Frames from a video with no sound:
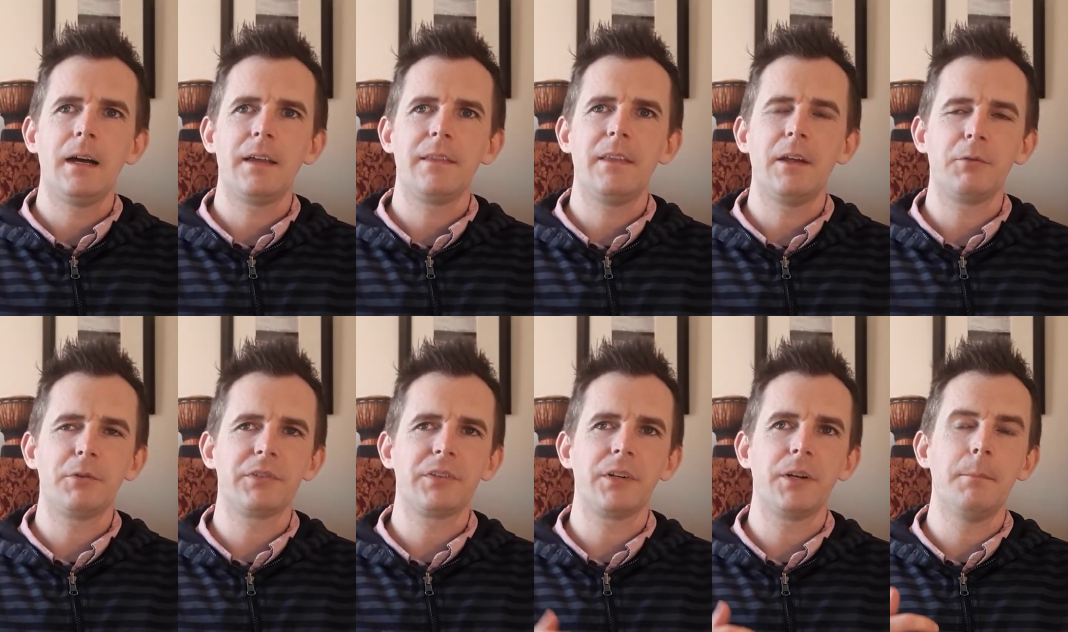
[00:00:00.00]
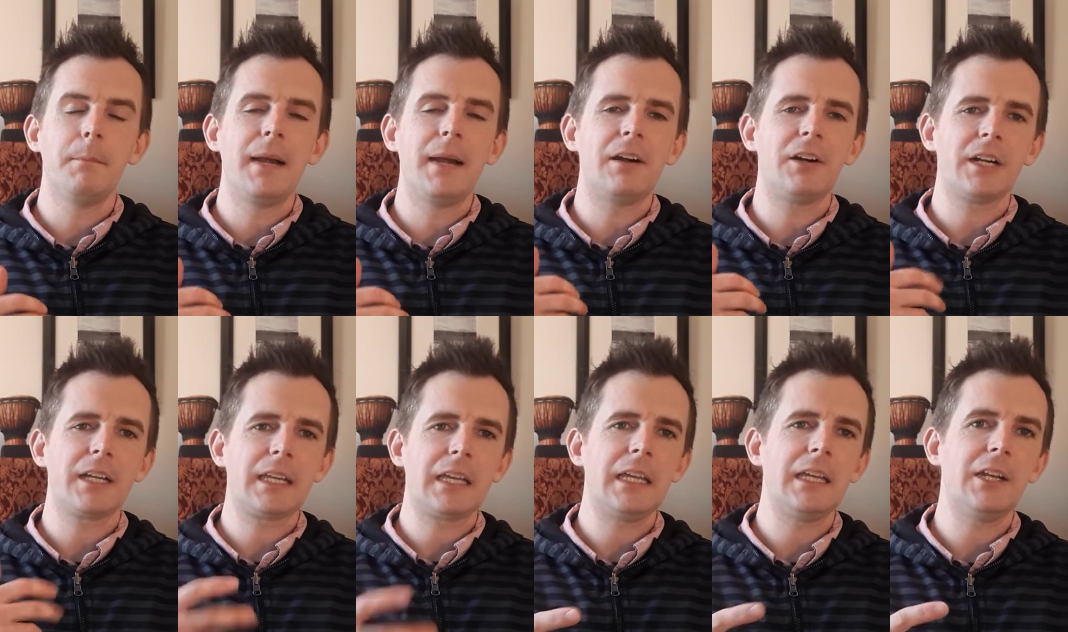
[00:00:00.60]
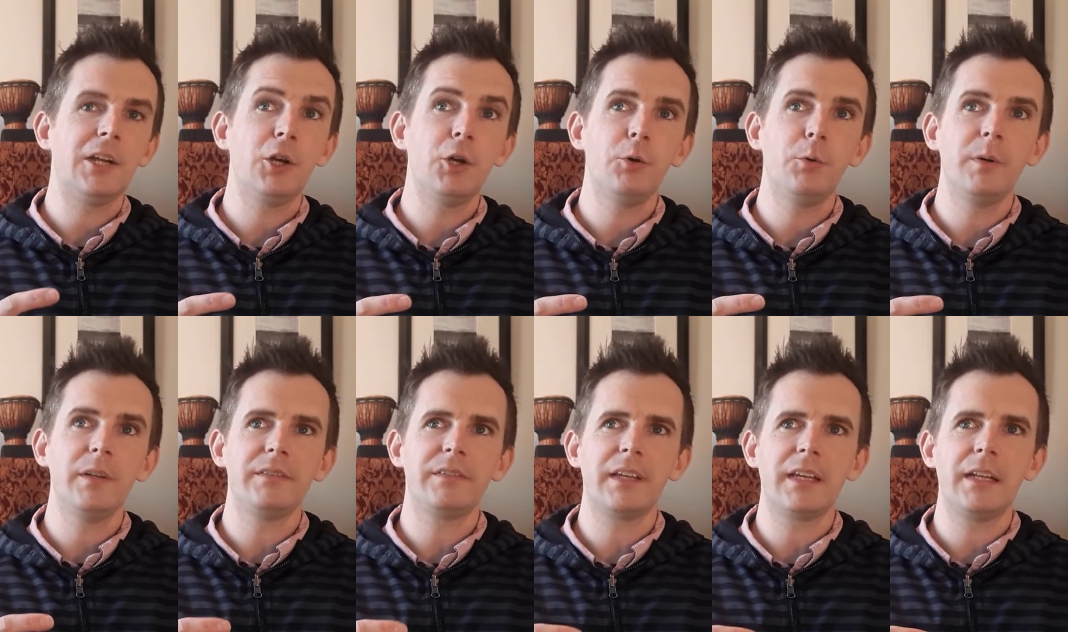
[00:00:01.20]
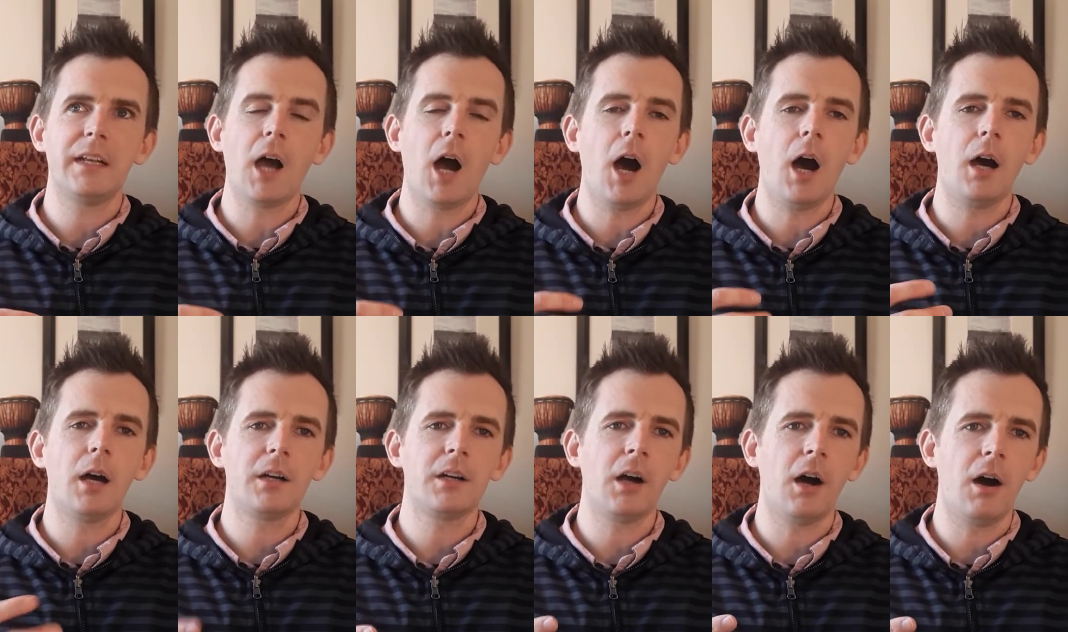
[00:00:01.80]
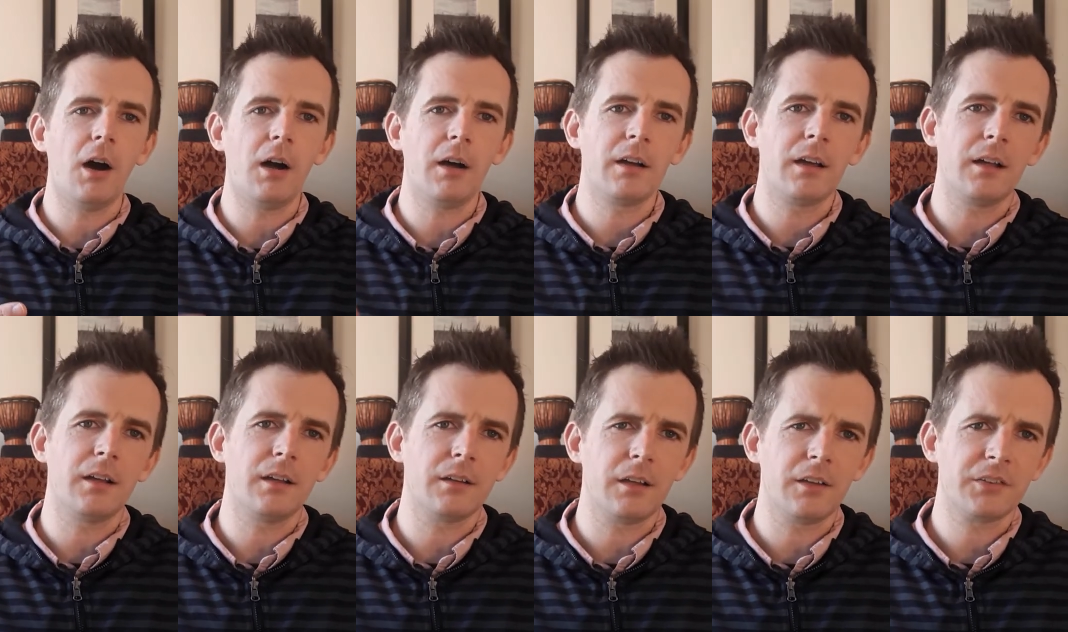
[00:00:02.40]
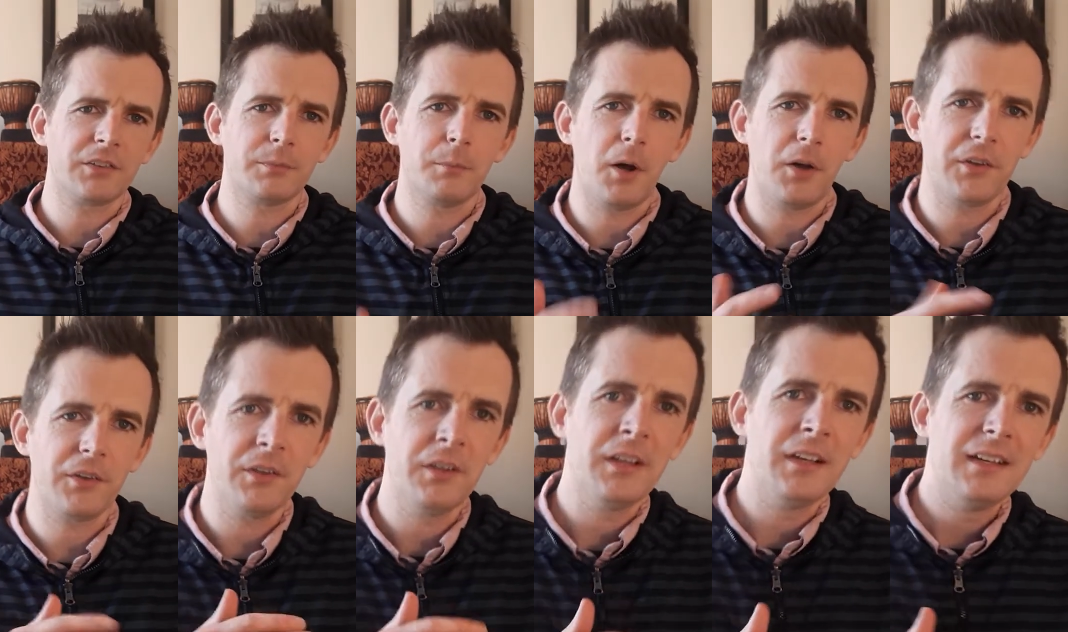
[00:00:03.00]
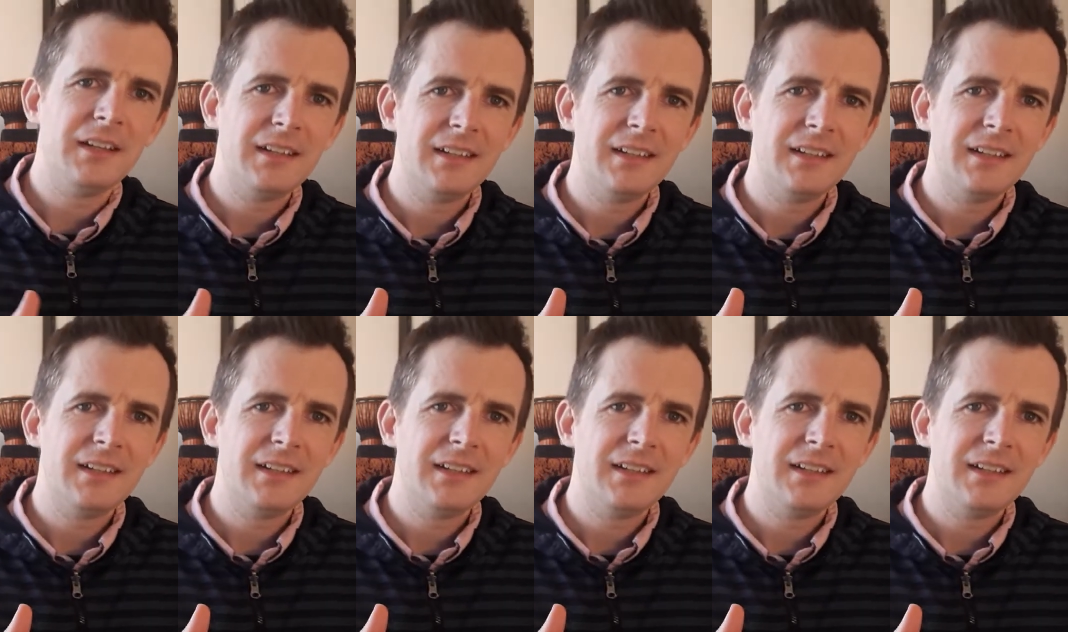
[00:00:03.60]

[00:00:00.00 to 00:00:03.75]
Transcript: there was an American who was in Hong Kong, a small,